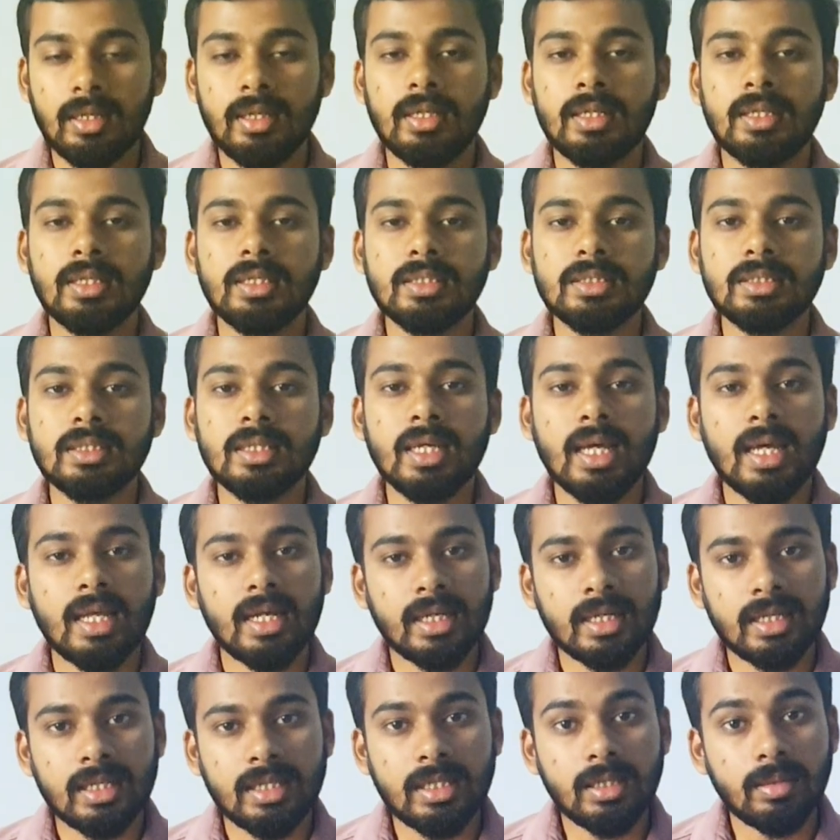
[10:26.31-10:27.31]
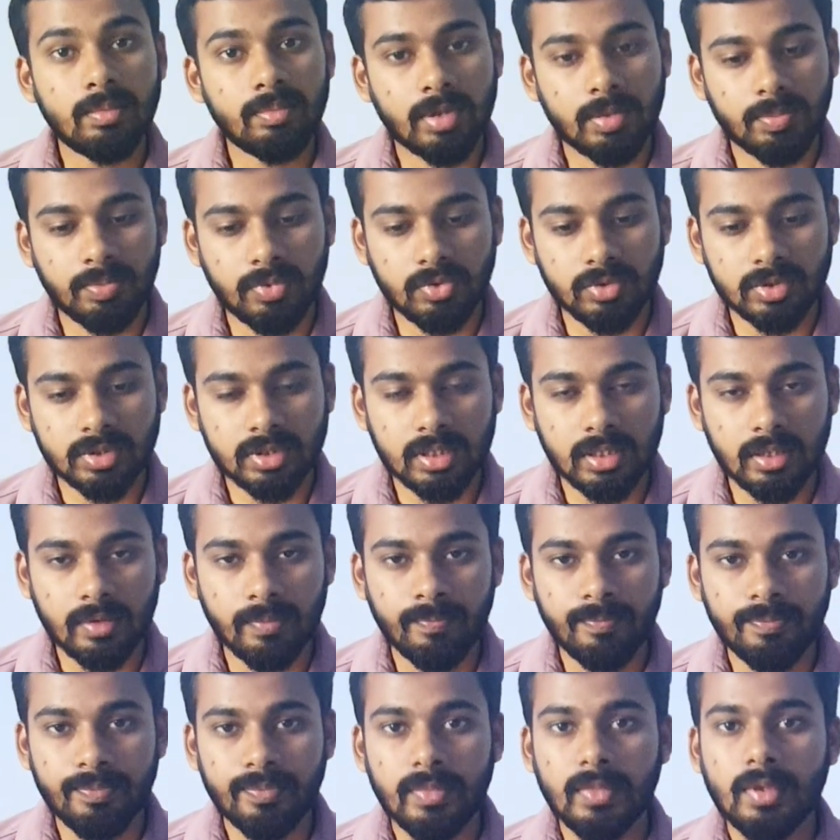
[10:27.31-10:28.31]
It is directly proportional.
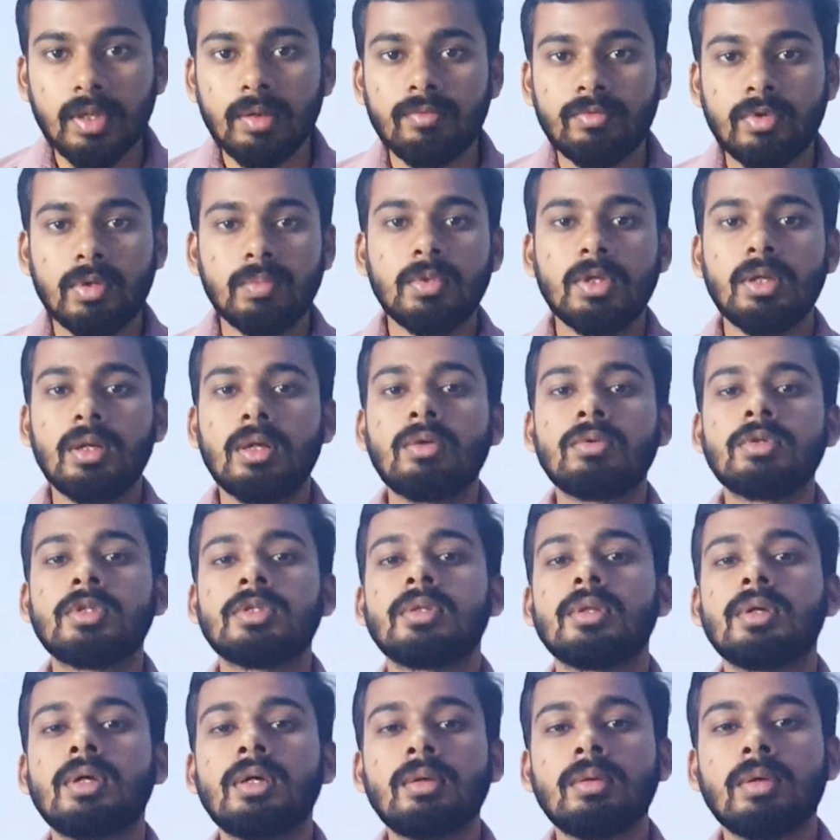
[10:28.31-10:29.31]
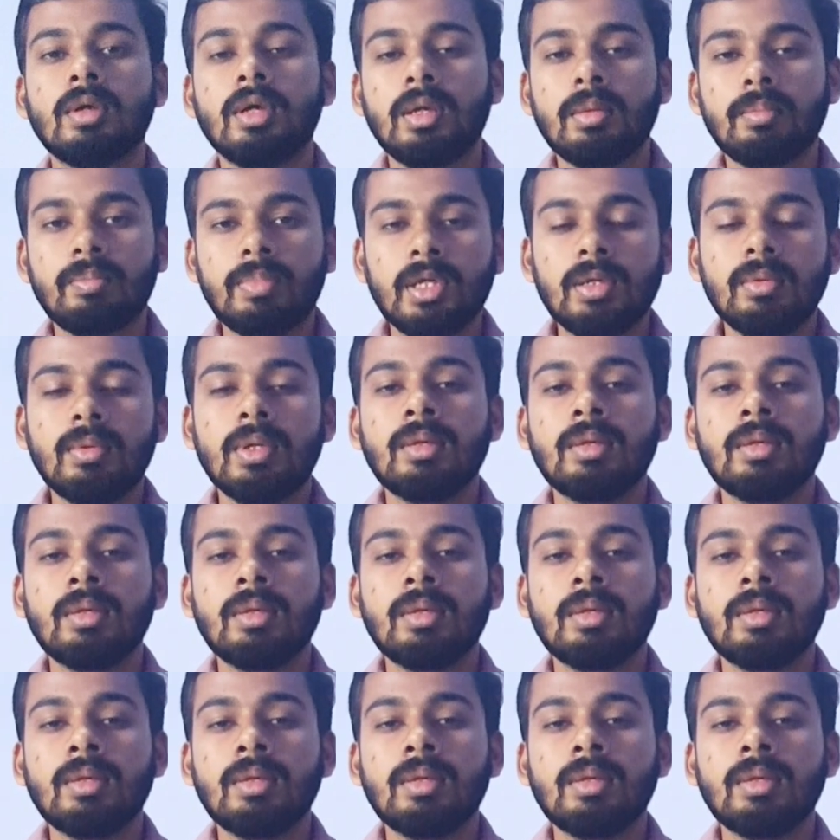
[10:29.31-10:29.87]
From the Raoult's law, P